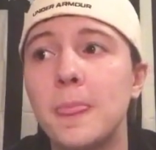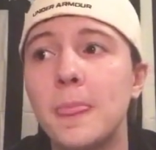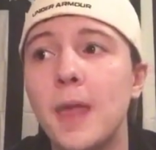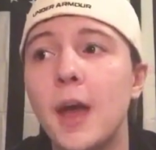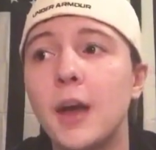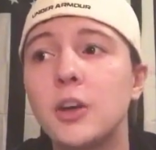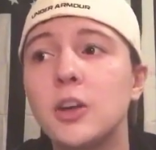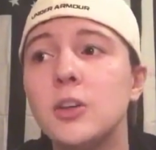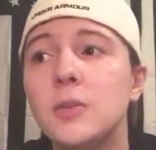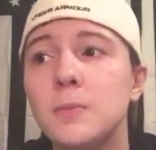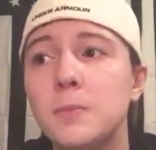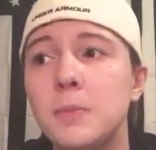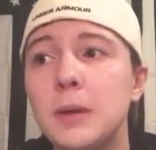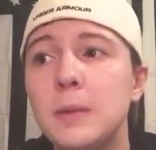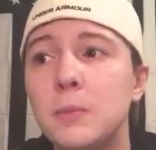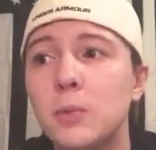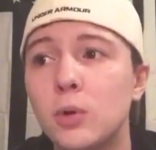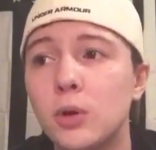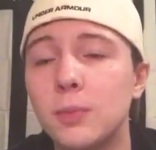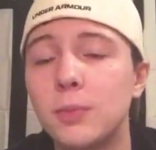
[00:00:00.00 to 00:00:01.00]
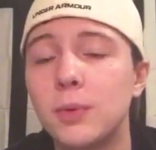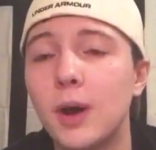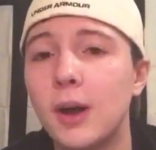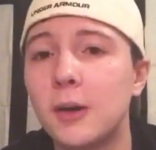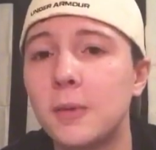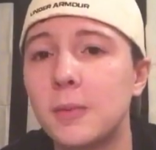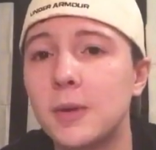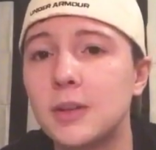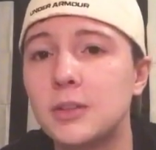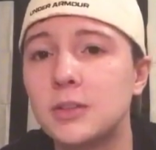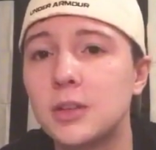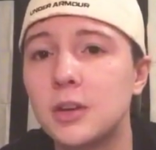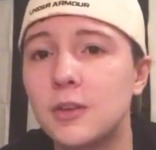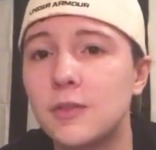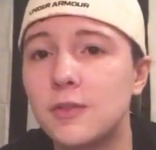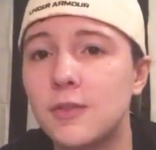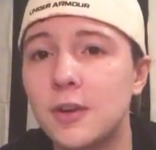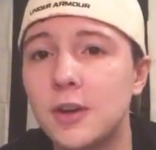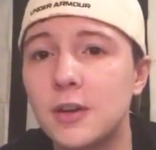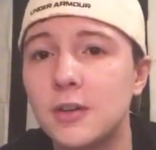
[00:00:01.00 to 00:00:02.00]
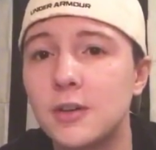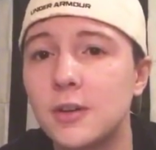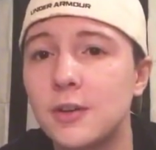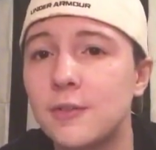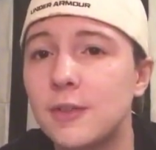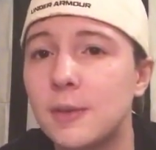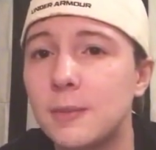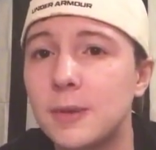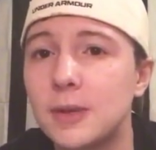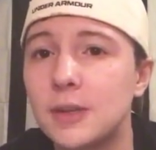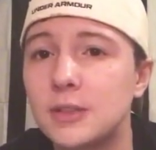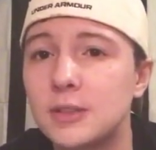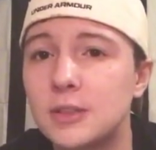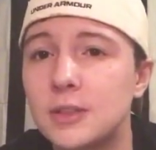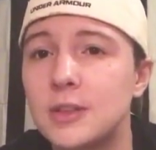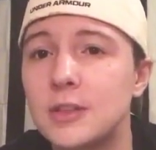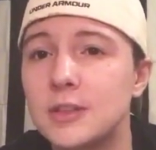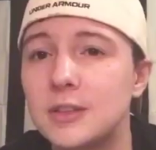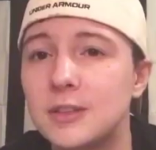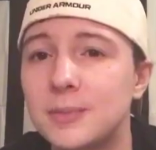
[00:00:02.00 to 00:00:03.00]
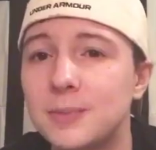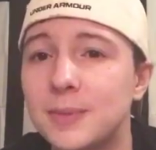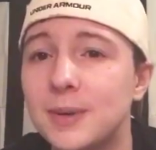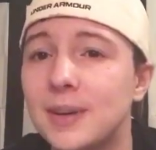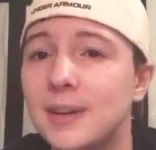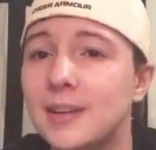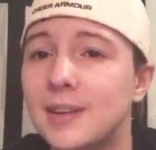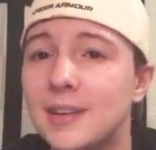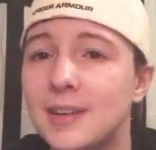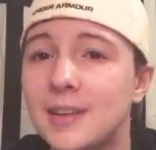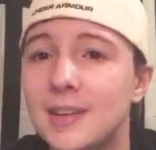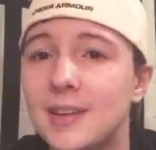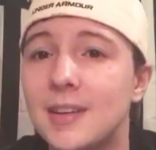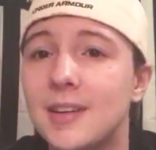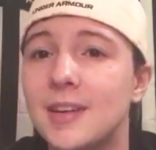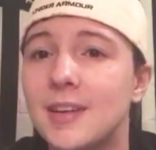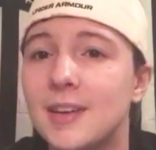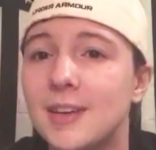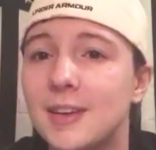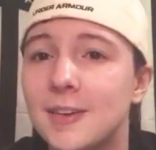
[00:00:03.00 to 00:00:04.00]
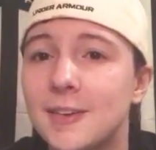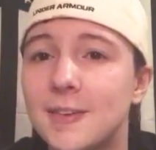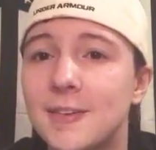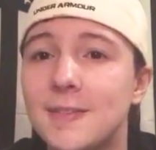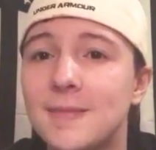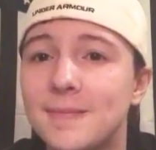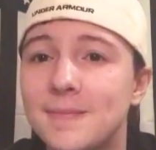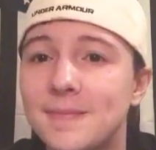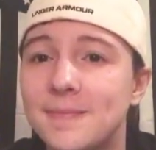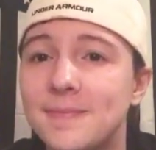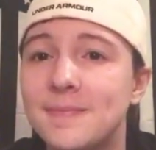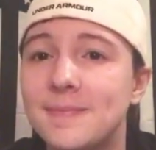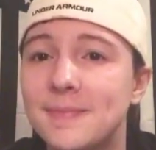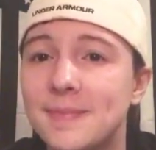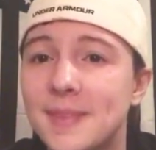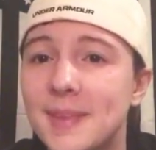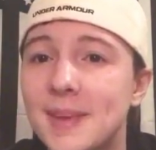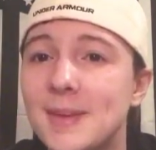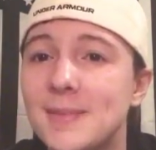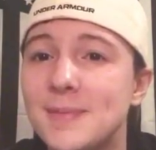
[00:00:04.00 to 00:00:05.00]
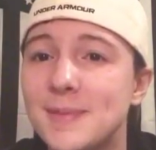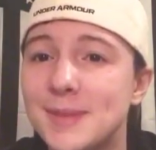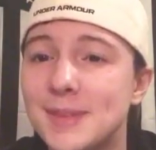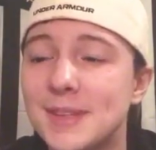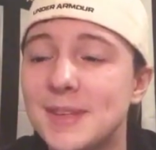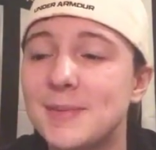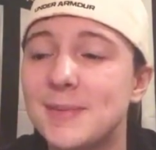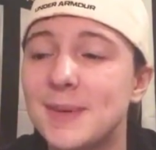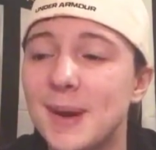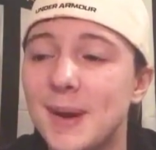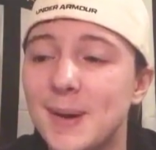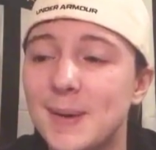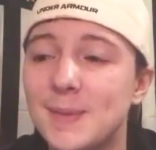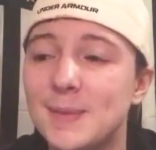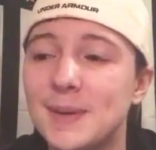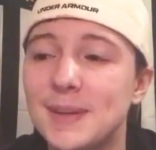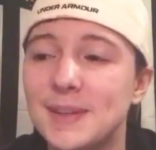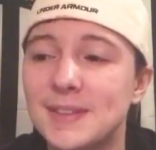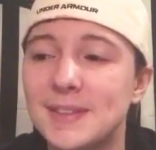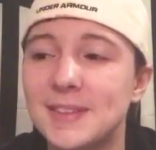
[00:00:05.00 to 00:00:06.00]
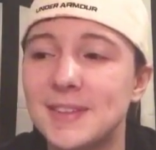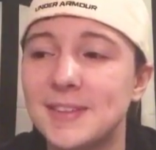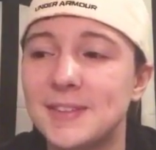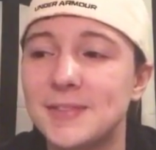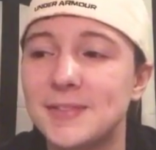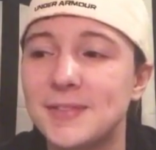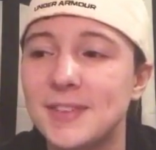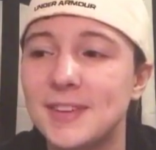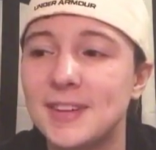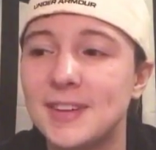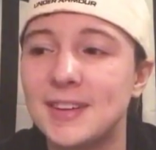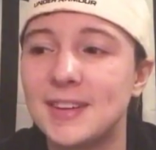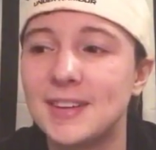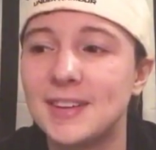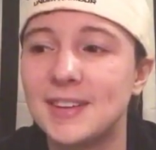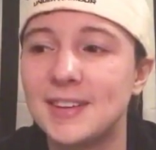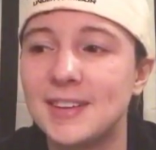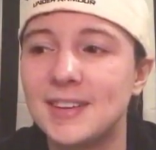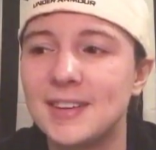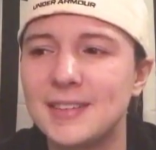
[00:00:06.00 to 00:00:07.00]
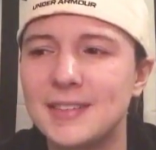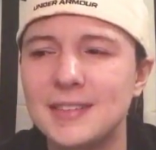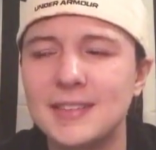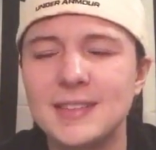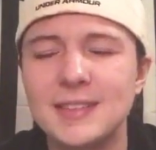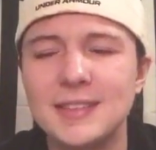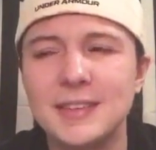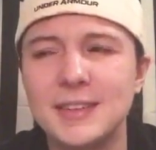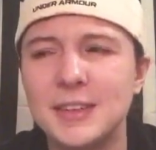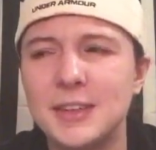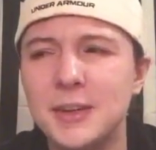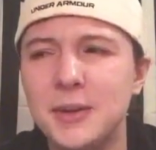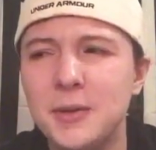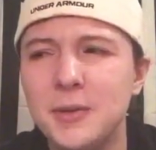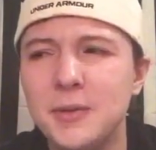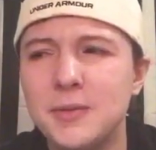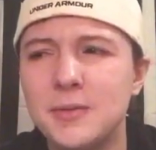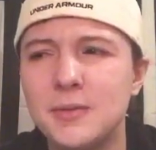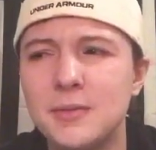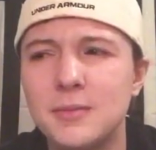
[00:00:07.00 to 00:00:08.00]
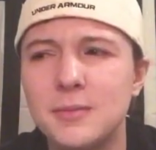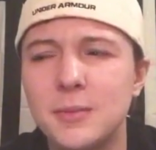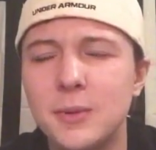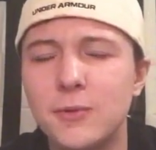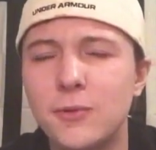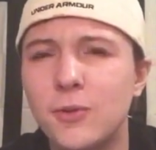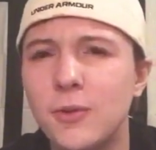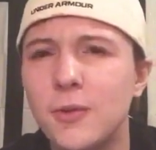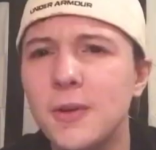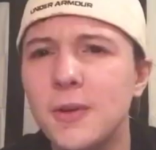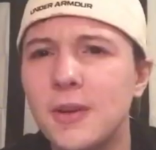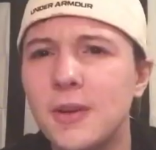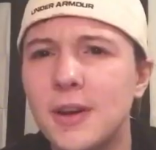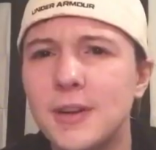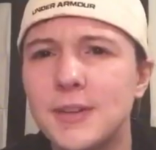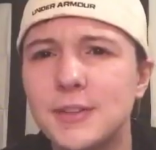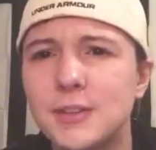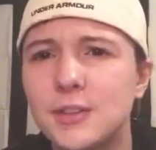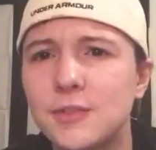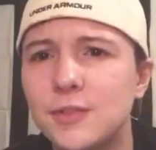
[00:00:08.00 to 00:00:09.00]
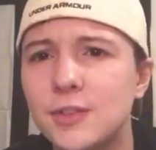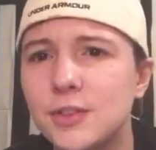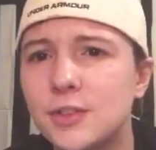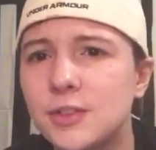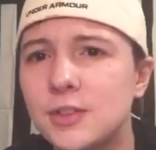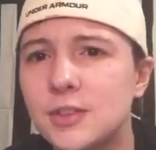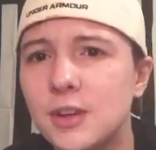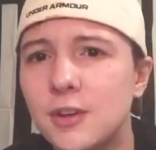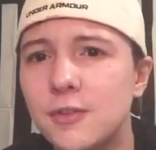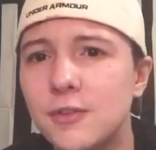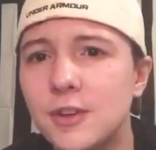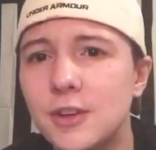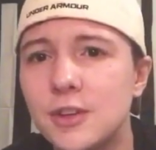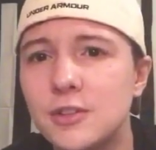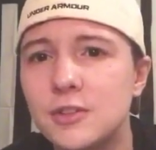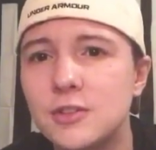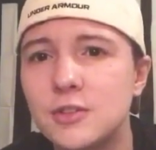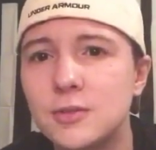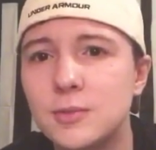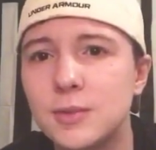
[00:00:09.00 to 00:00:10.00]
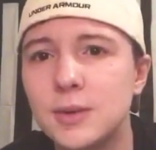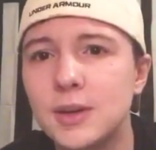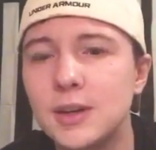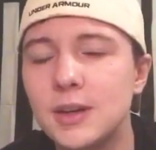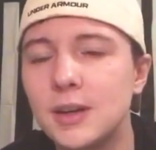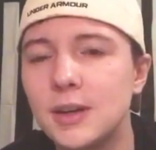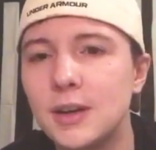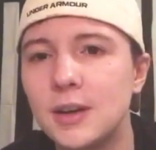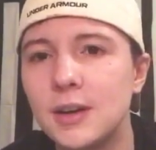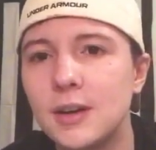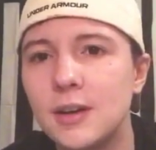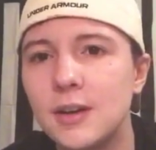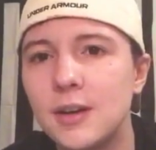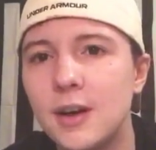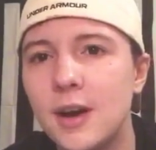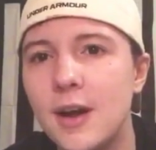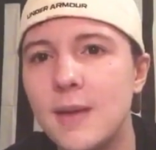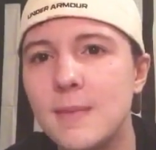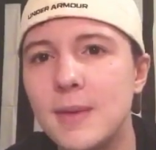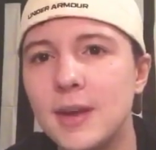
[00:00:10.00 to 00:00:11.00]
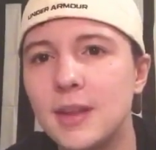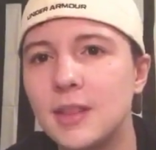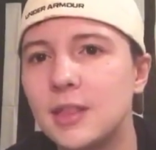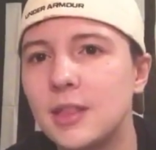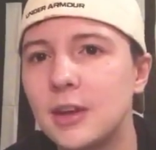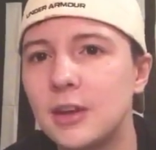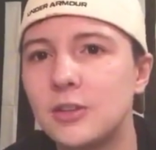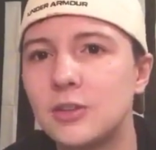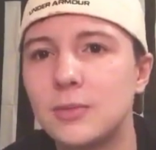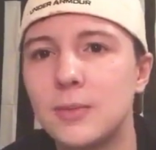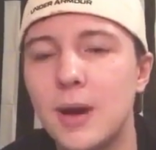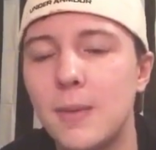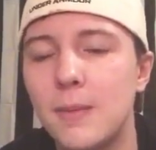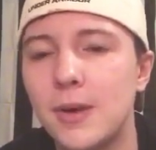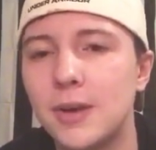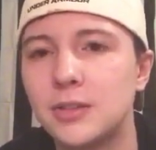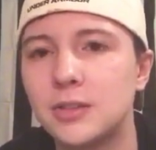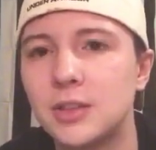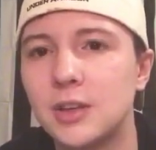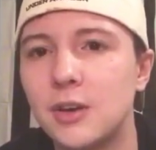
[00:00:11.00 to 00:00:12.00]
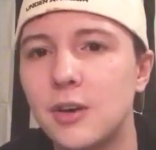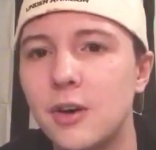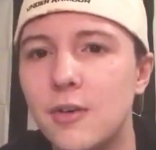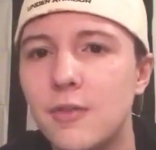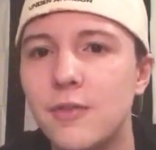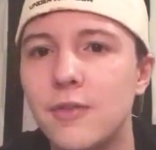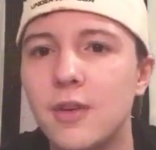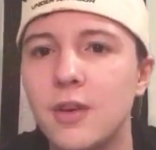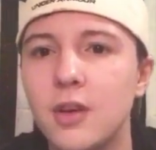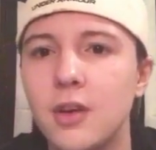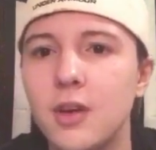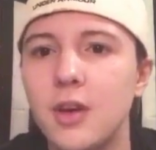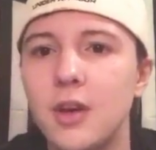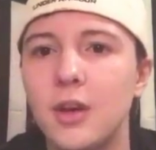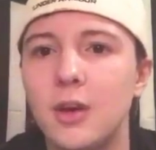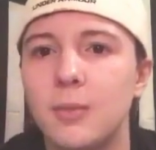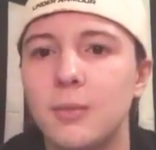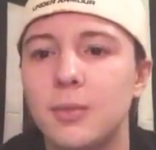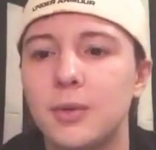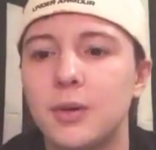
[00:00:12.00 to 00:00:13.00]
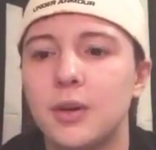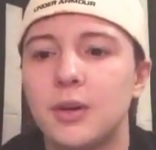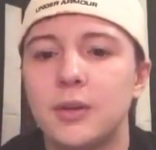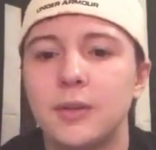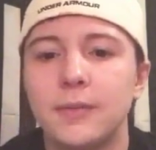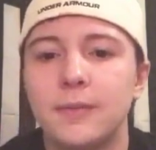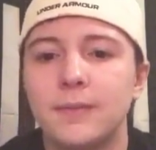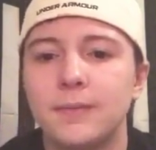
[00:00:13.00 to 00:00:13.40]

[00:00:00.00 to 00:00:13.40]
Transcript: I couldn't be more proud of myself. I don't know if that makes sense, but I'm really proud of myself. And before I used to feel selfish when I made things about myself, but